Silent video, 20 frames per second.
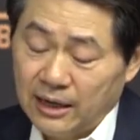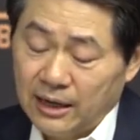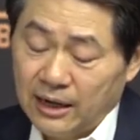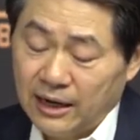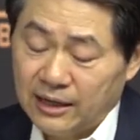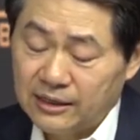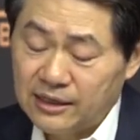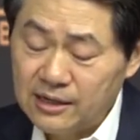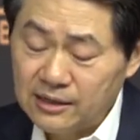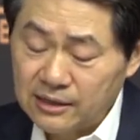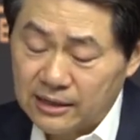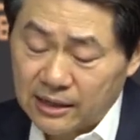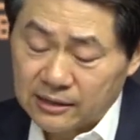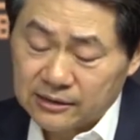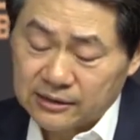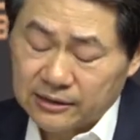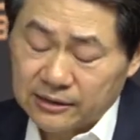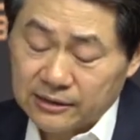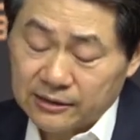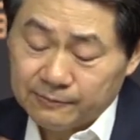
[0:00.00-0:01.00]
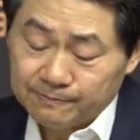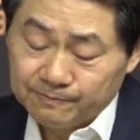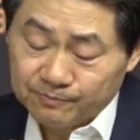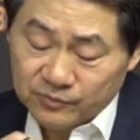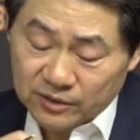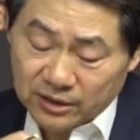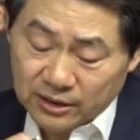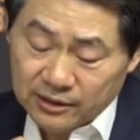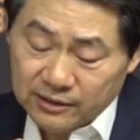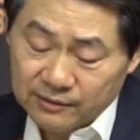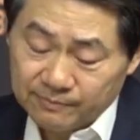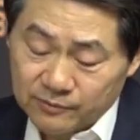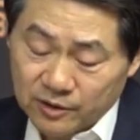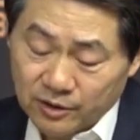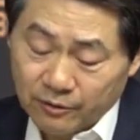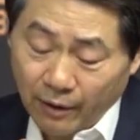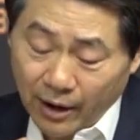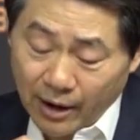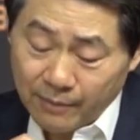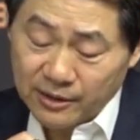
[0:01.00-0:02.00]
I think that
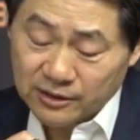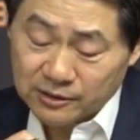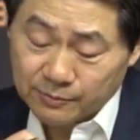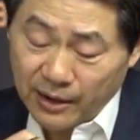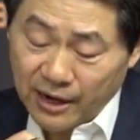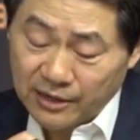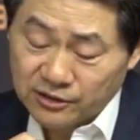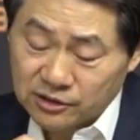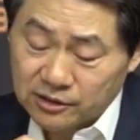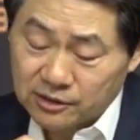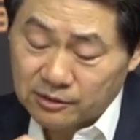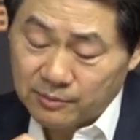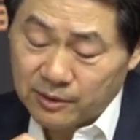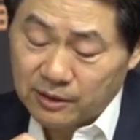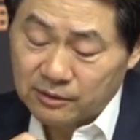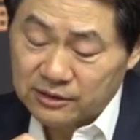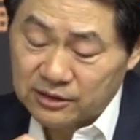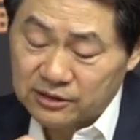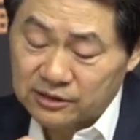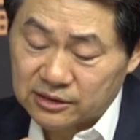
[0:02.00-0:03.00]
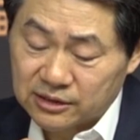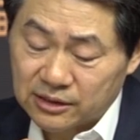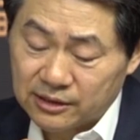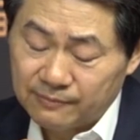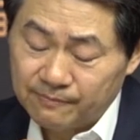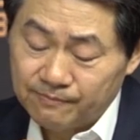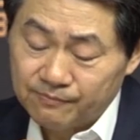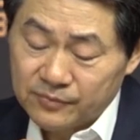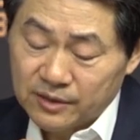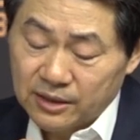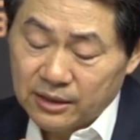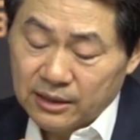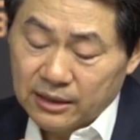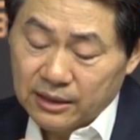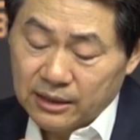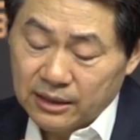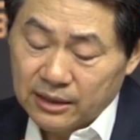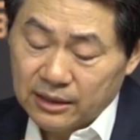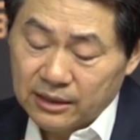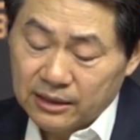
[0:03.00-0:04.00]
Graham has mentioned about this
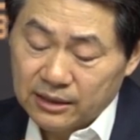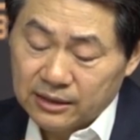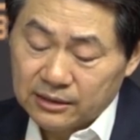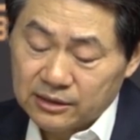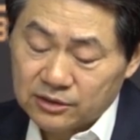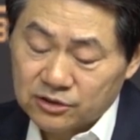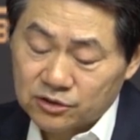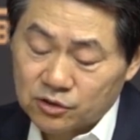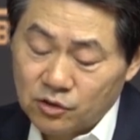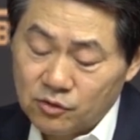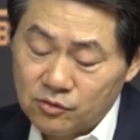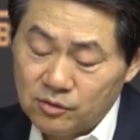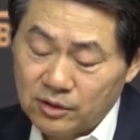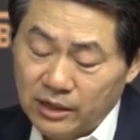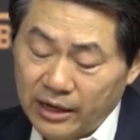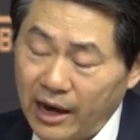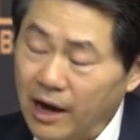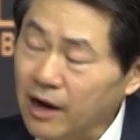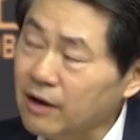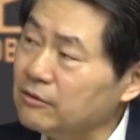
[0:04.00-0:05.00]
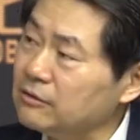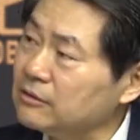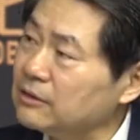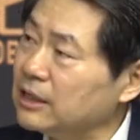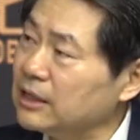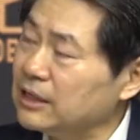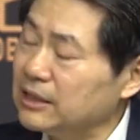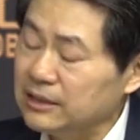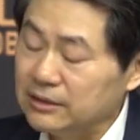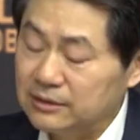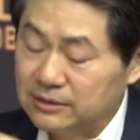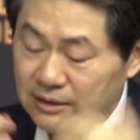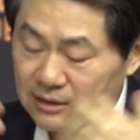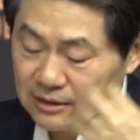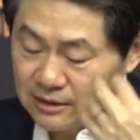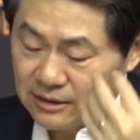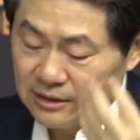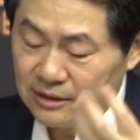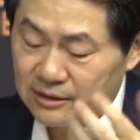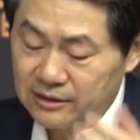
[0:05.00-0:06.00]
this Song Liao
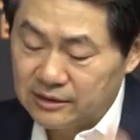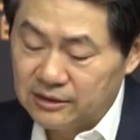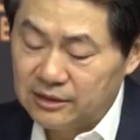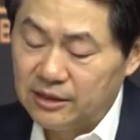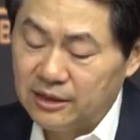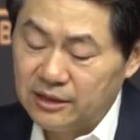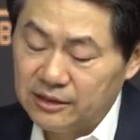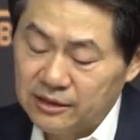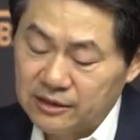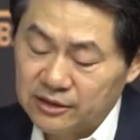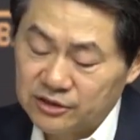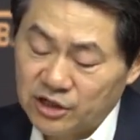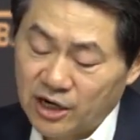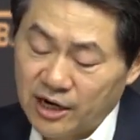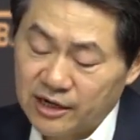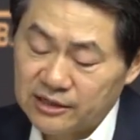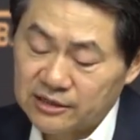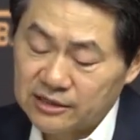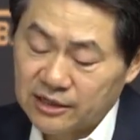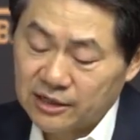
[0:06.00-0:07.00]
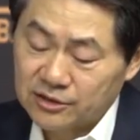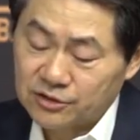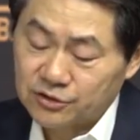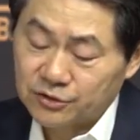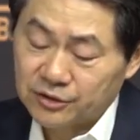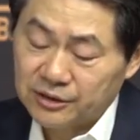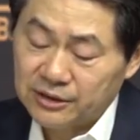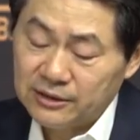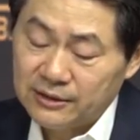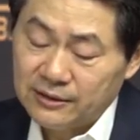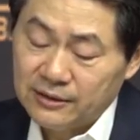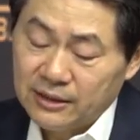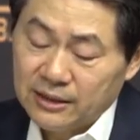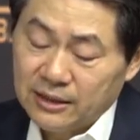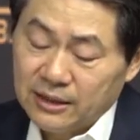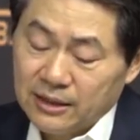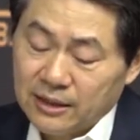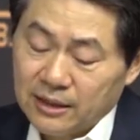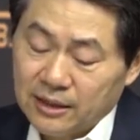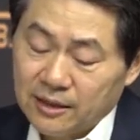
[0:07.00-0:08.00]
in the Chinese history,
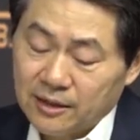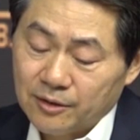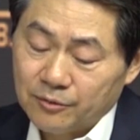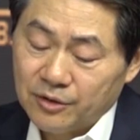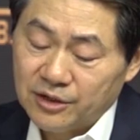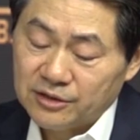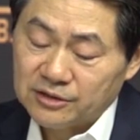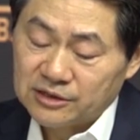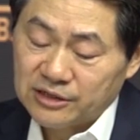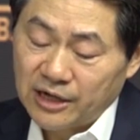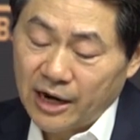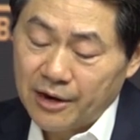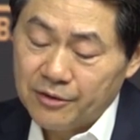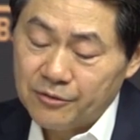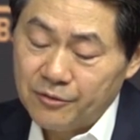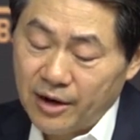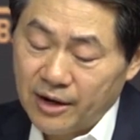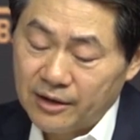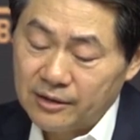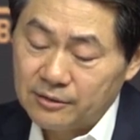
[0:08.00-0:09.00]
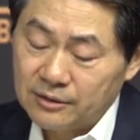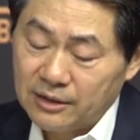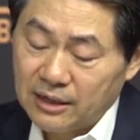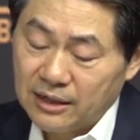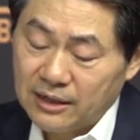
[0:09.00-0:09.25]
whereas Chen Yuan